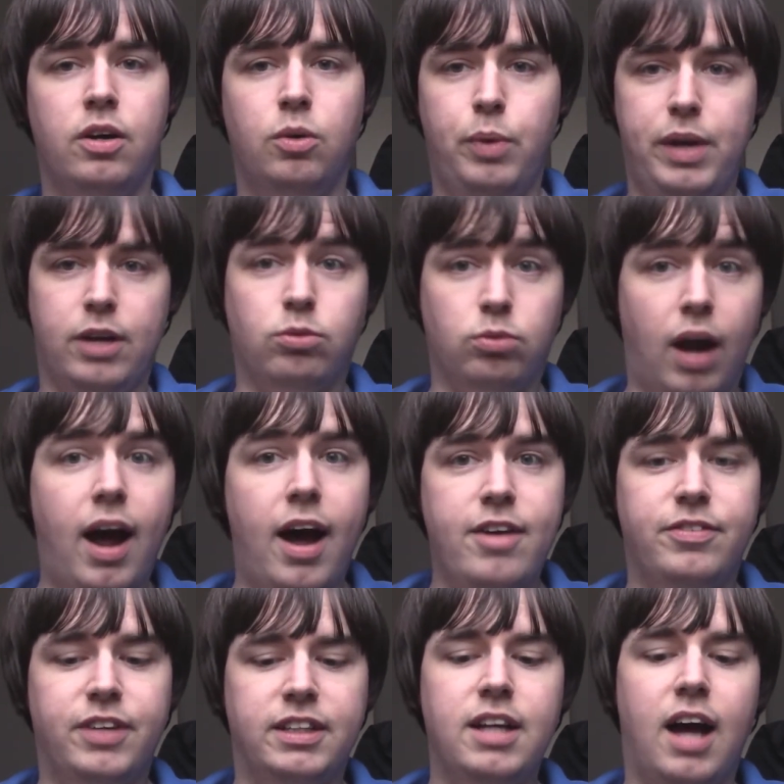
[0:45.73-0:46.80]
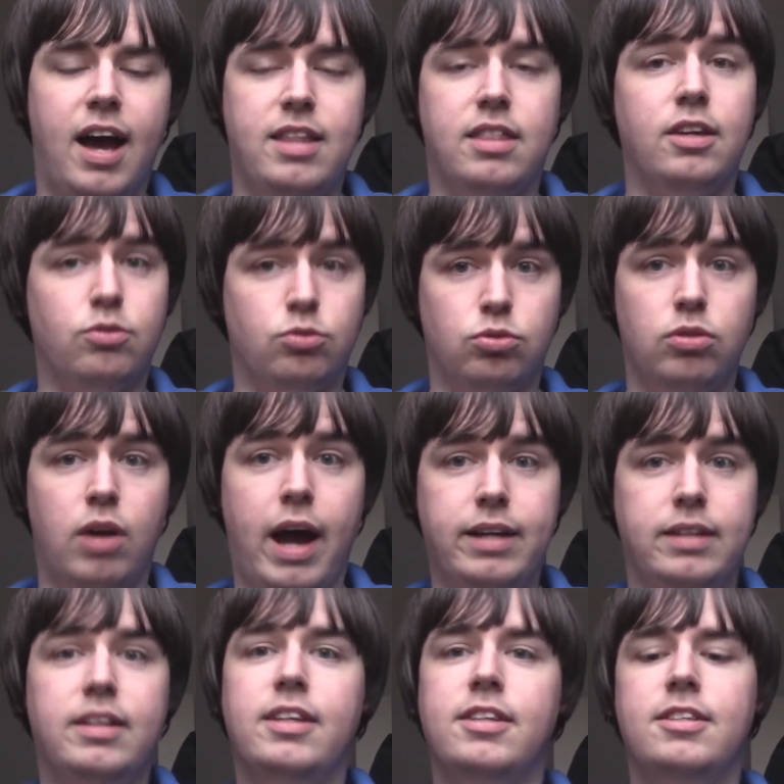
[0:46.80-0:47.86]
we arrive at Tython
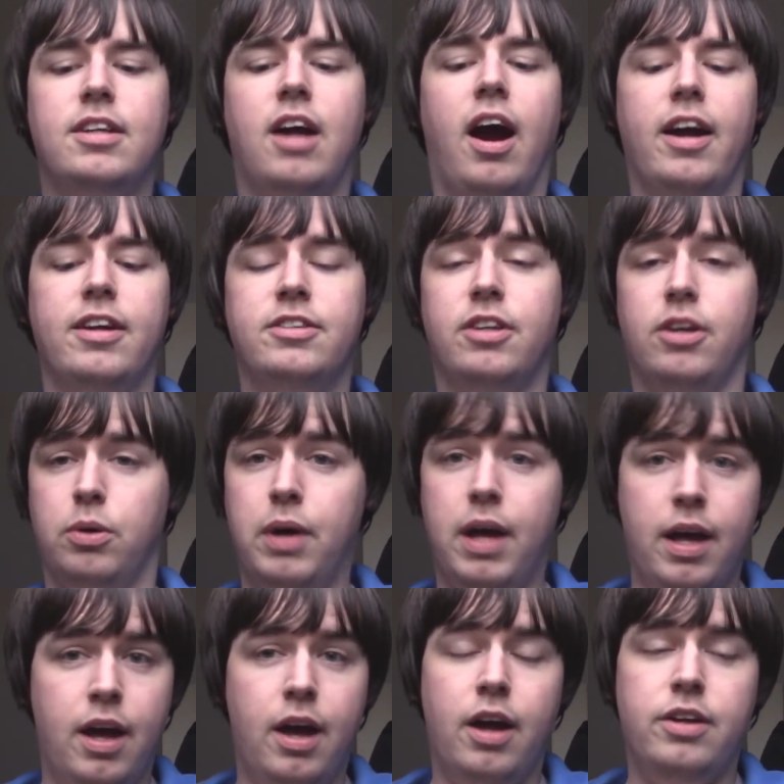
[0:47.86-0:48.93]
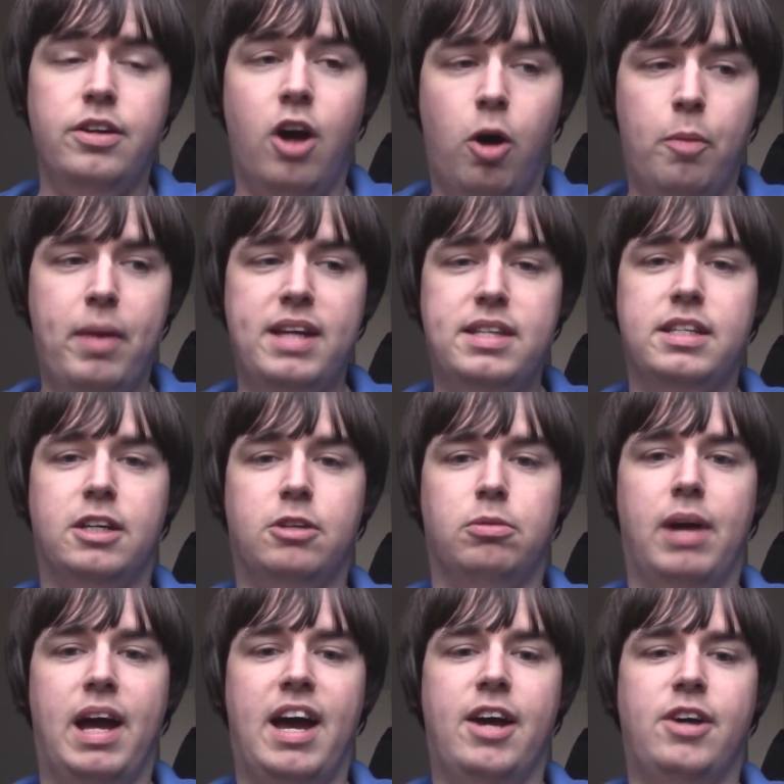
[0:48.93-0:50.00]
right at the start, so no messing
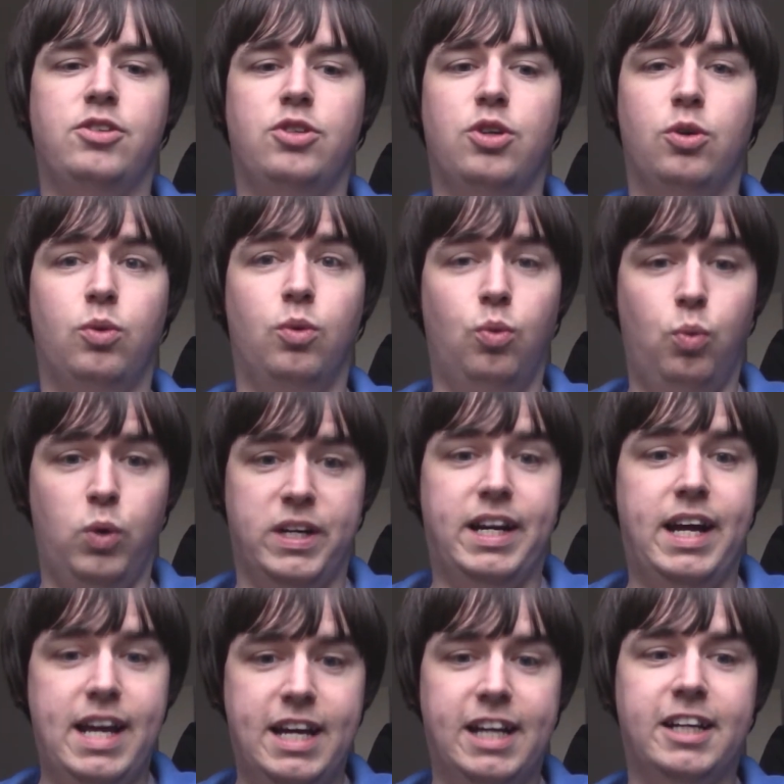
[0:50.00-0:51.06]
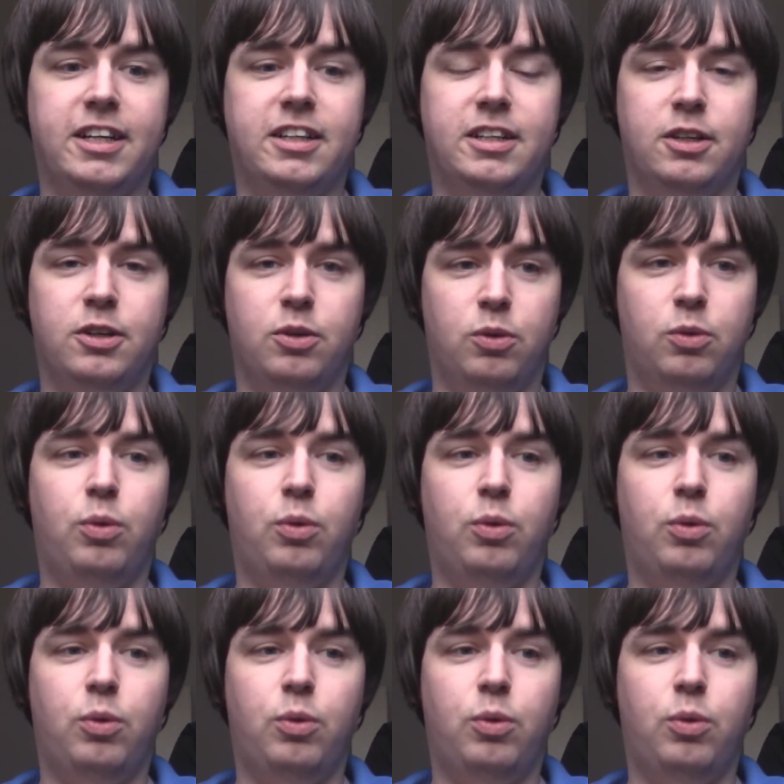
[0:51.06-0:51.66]
around, we're here.